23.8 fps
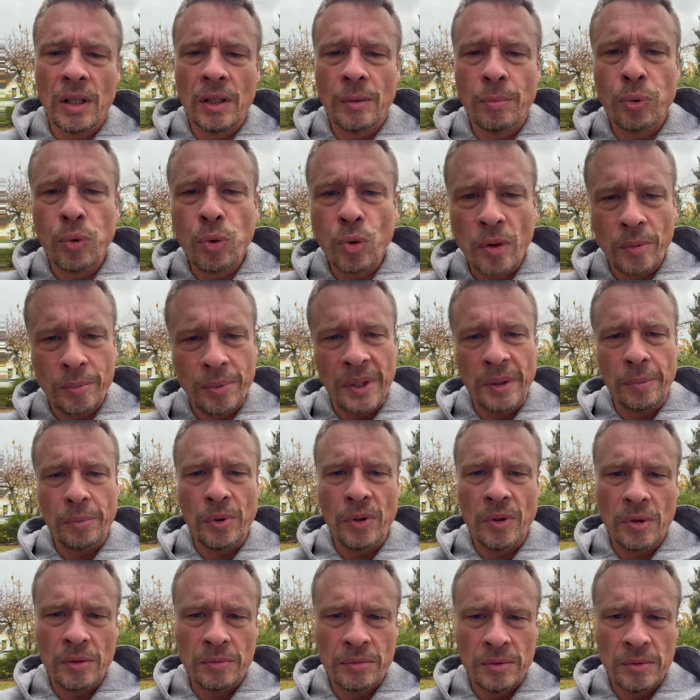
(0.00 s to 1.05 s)
poor
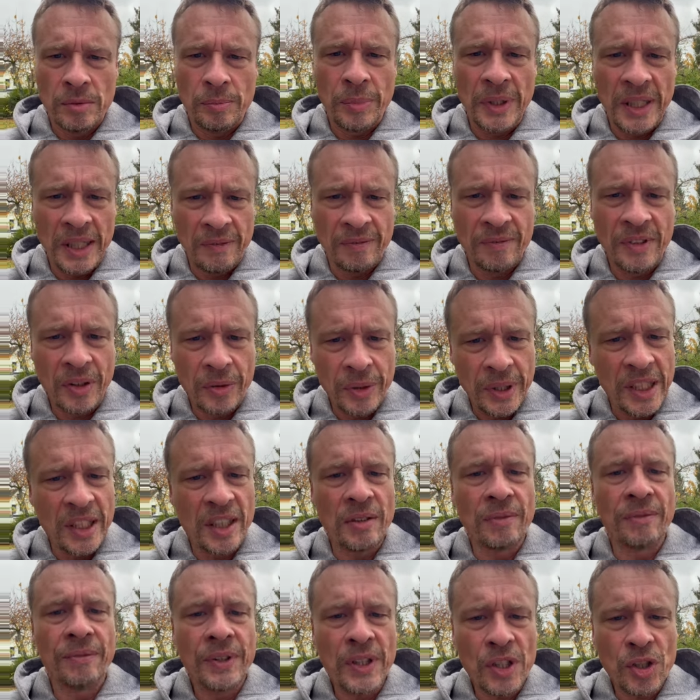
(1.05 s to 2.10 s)
people being very
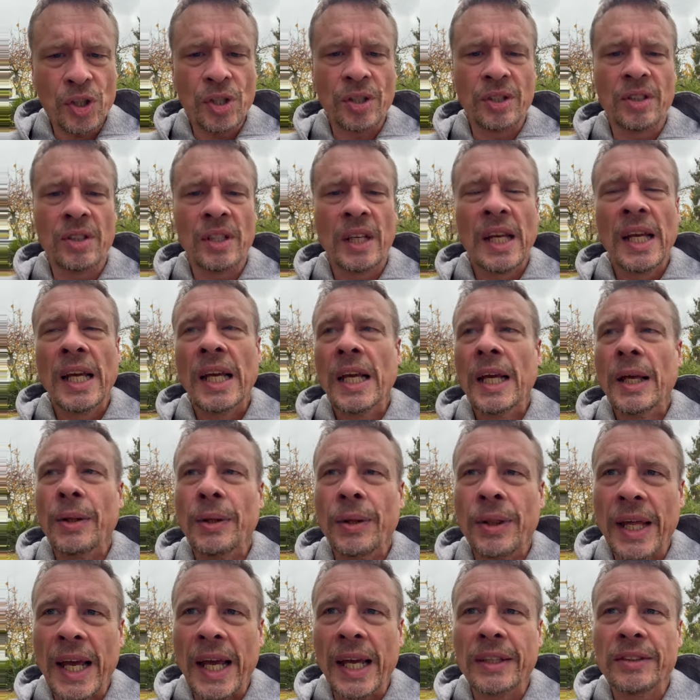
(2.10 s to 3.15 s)
efficient,
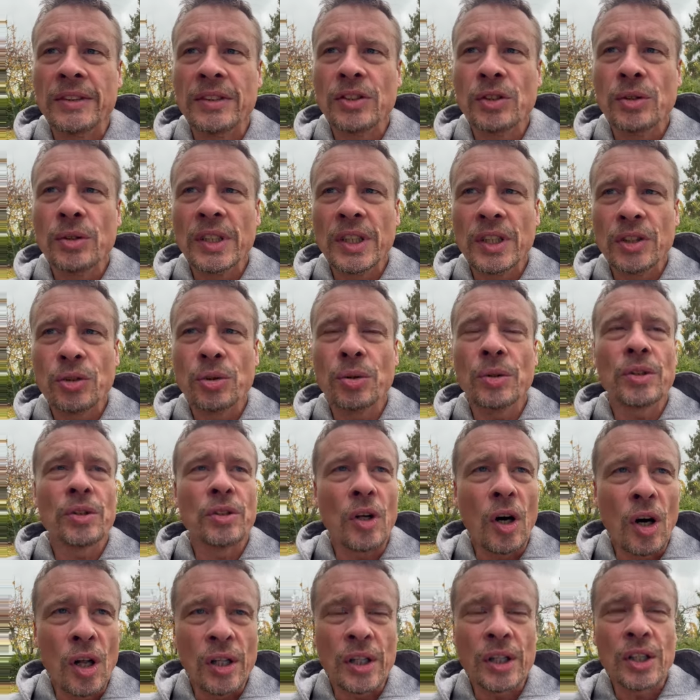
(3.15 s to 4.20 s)
then you need to
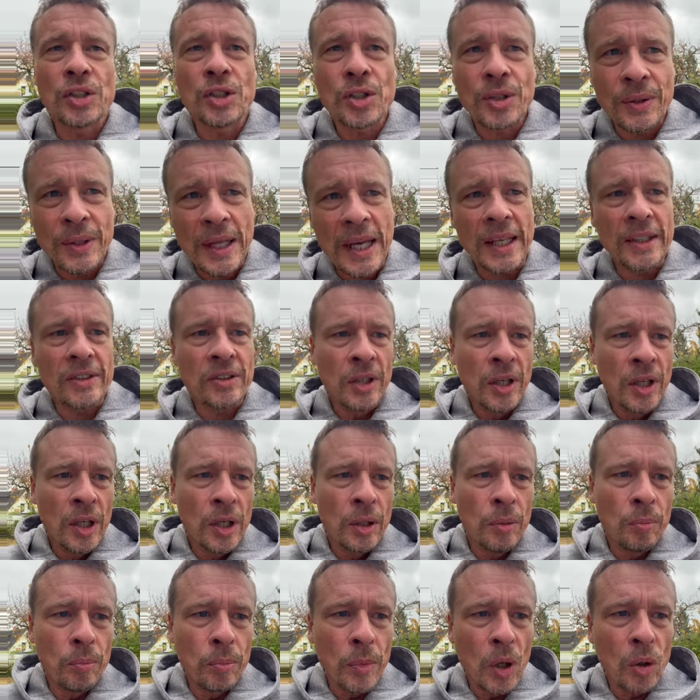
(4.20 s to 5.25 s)
acknowledge that
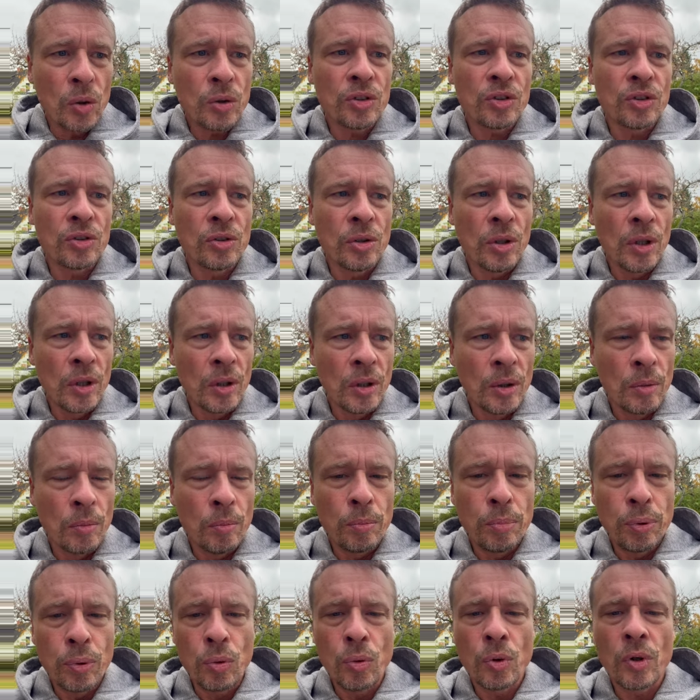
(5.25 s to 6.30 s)
most
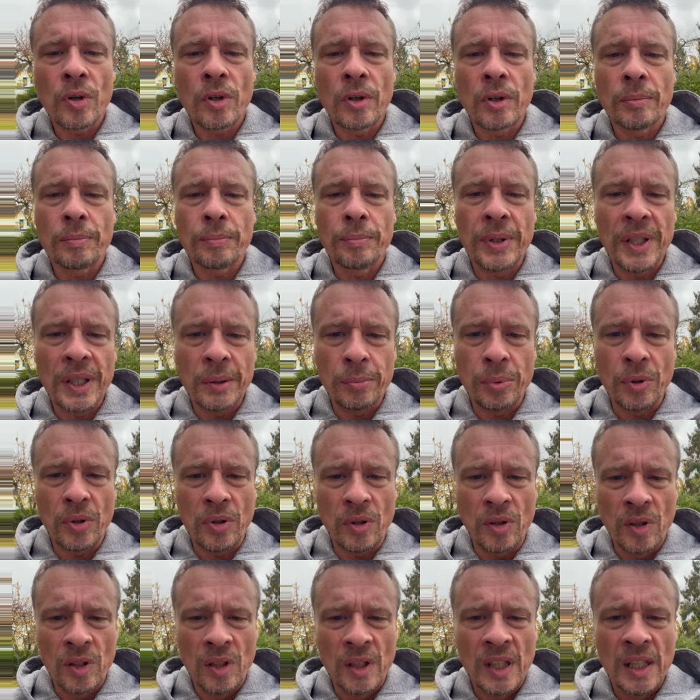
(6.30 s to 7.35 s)
poor
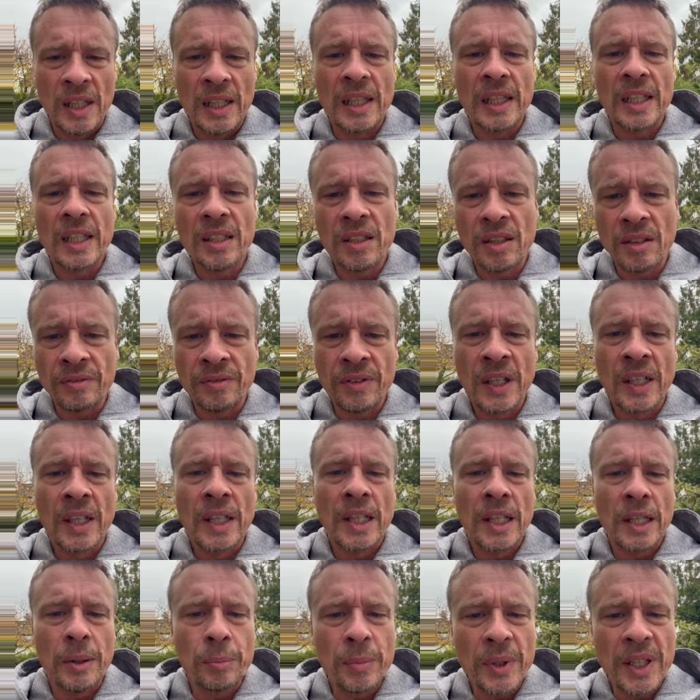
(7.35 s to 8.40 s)
people live
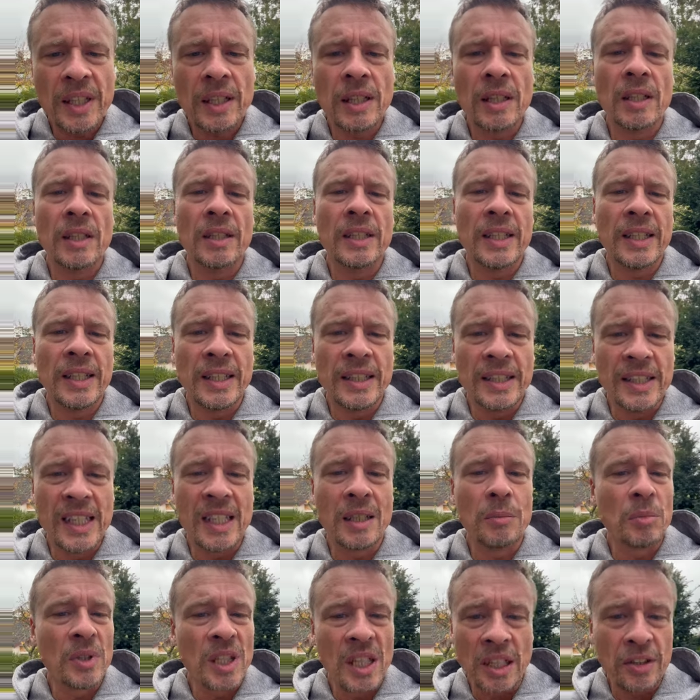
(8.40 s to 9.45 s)
in middle
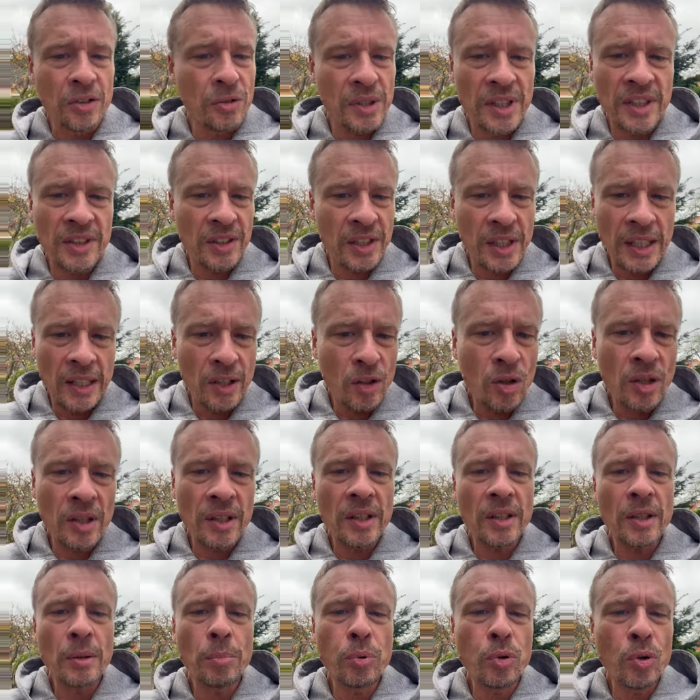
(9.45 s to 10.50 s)
income countries and not
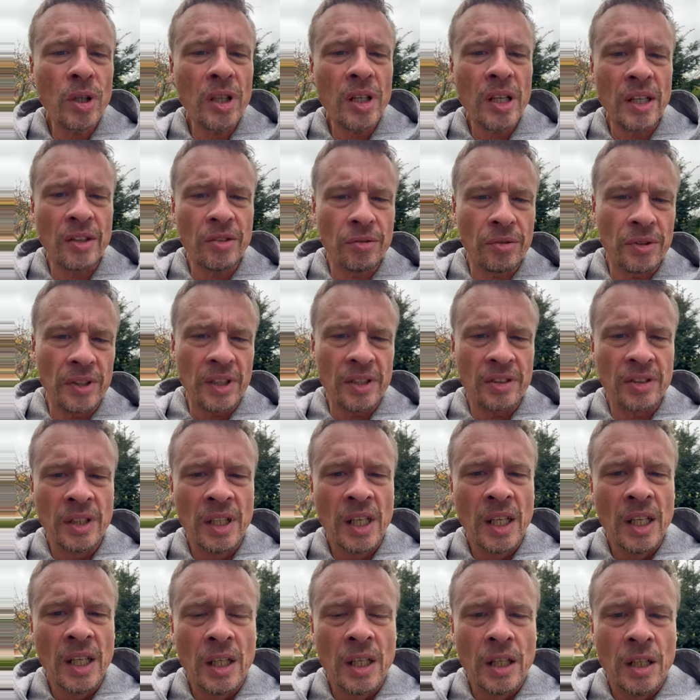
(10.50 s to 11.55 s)
in the poor countries,
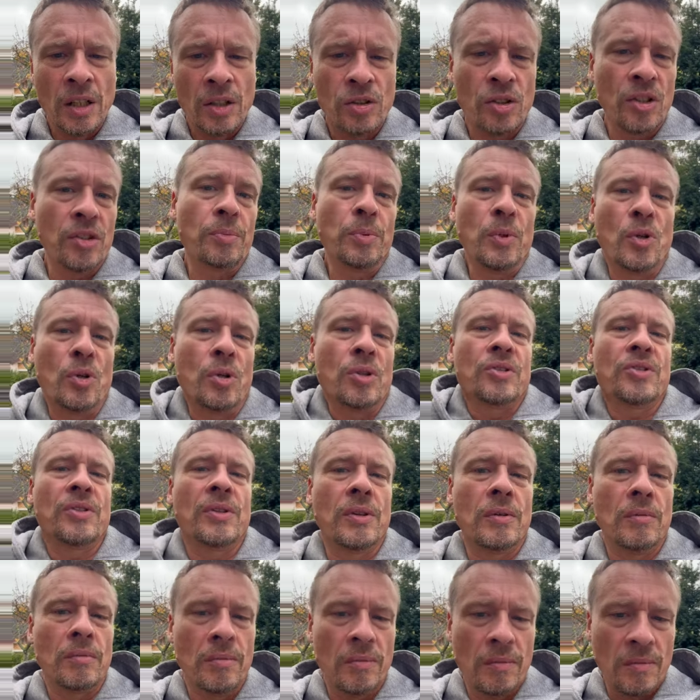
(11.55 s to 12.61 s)
just because
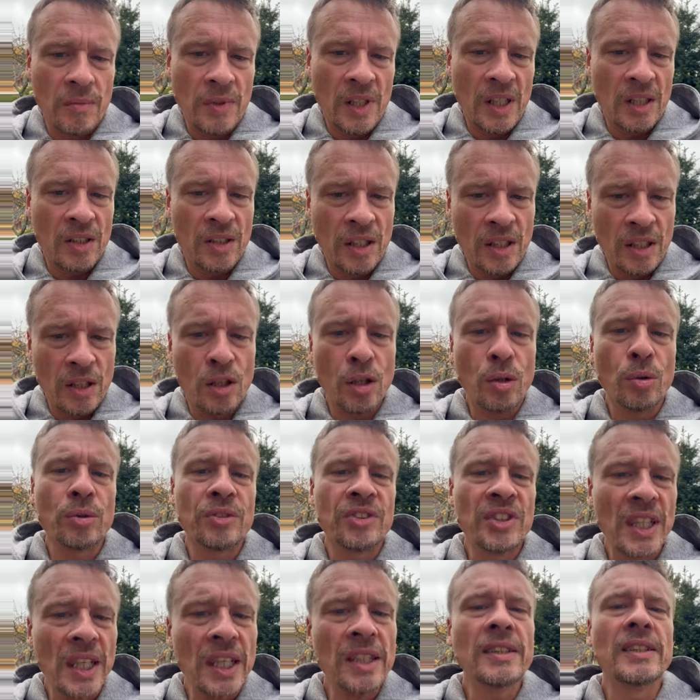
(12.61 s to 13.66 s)
it
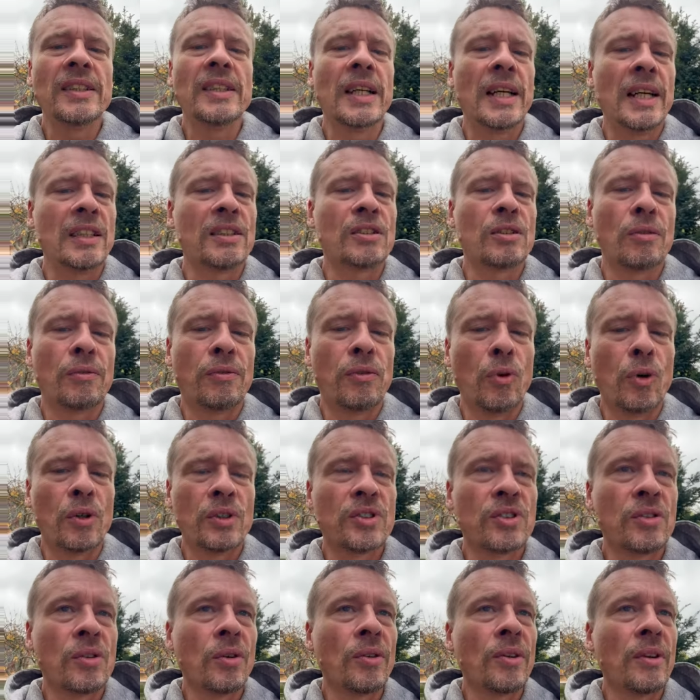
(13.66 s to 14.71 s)
includes India and so forth.
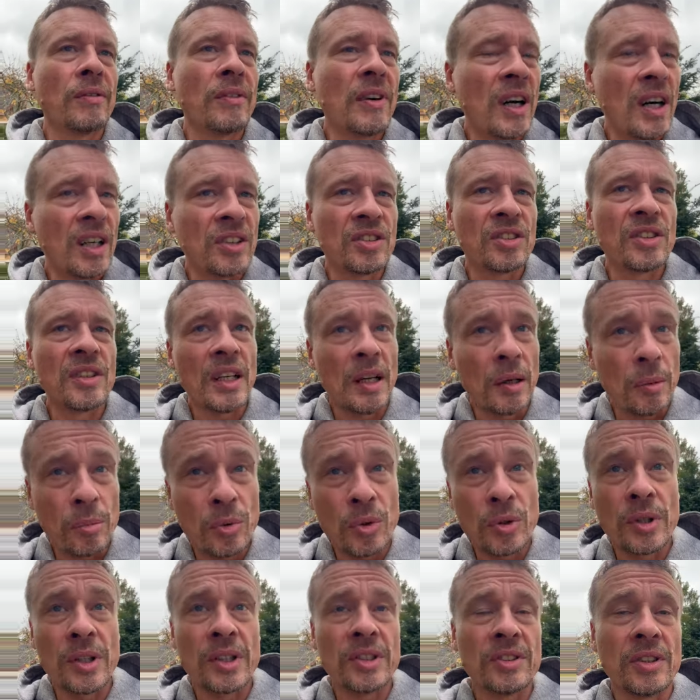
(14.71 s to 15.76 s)
So the vast
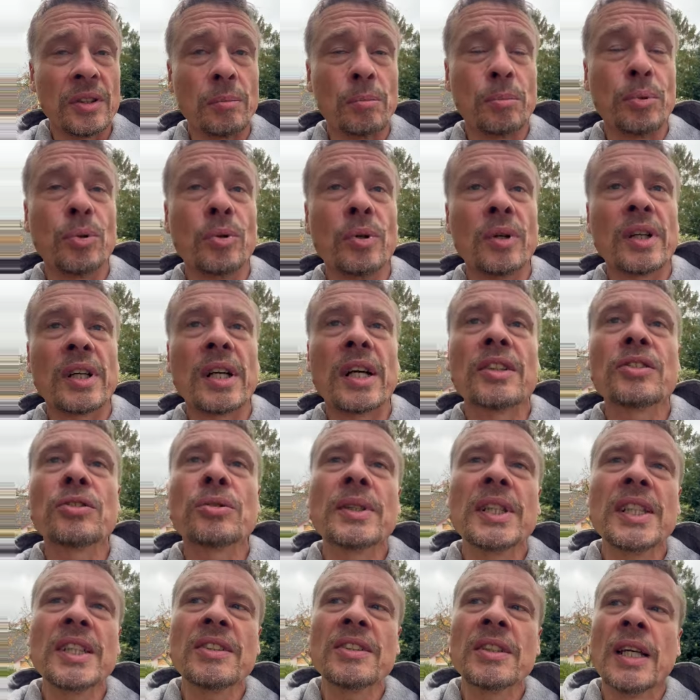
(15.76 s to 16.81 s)
number is in poor
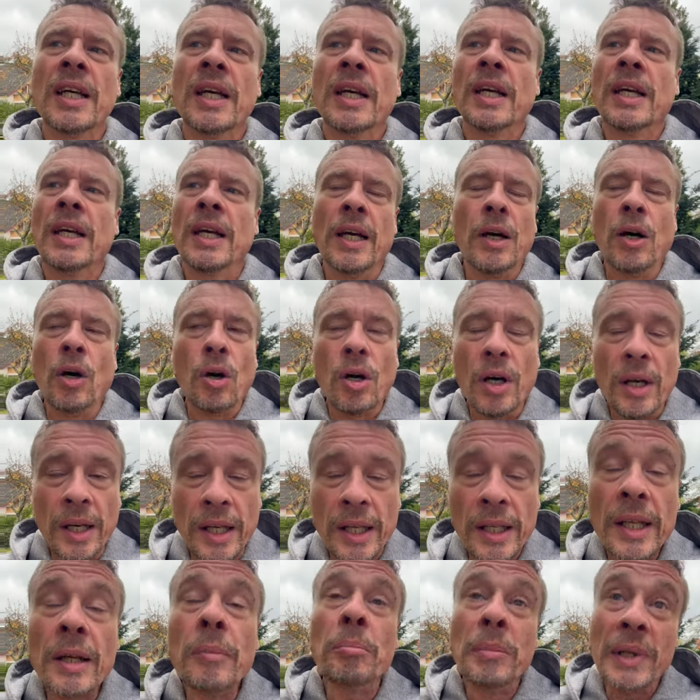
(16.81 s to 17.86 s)
countries,
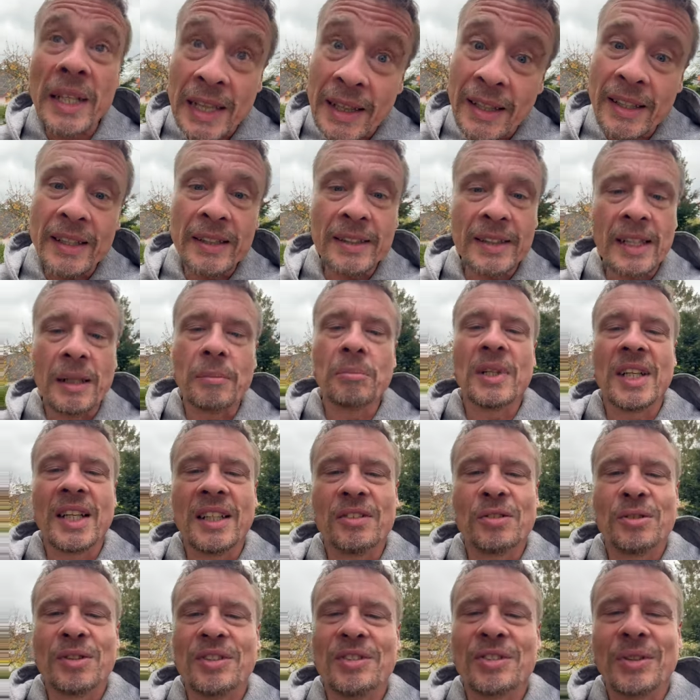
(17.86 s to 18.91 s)
in middle income
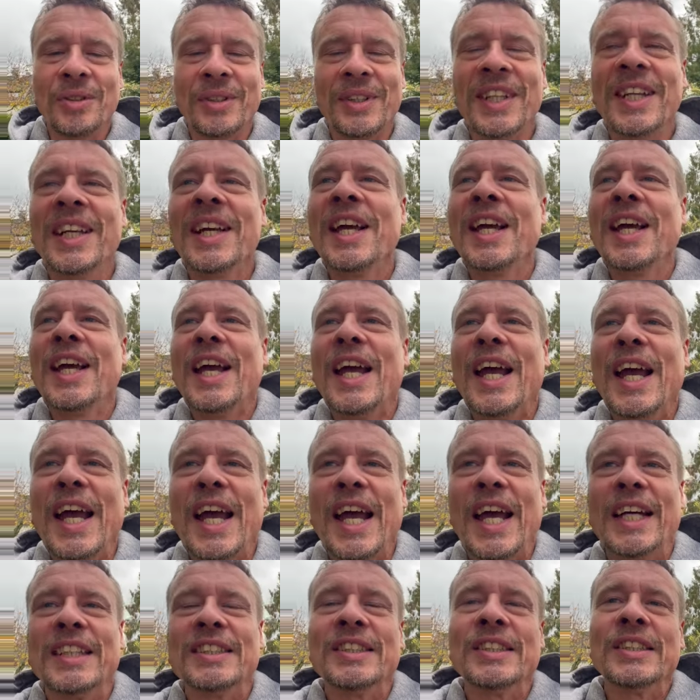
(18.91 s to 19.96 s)
countries, sorry.
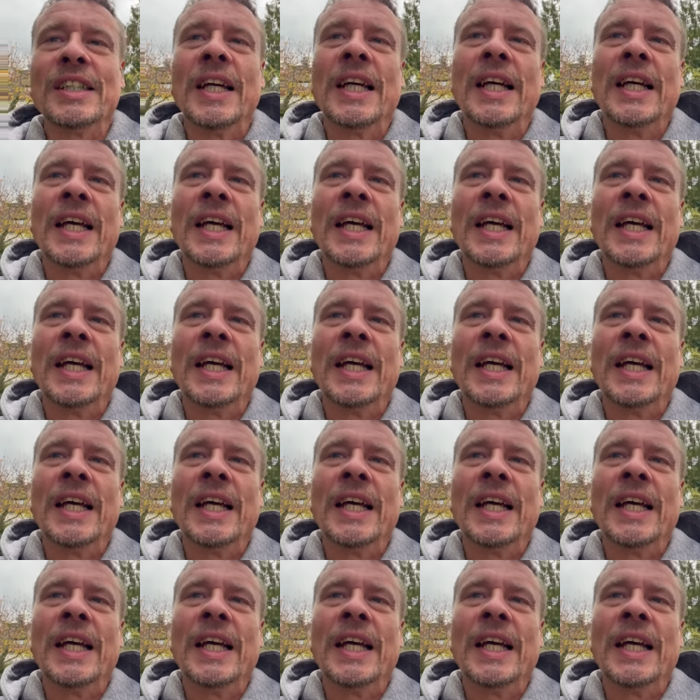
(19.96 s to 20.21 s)
And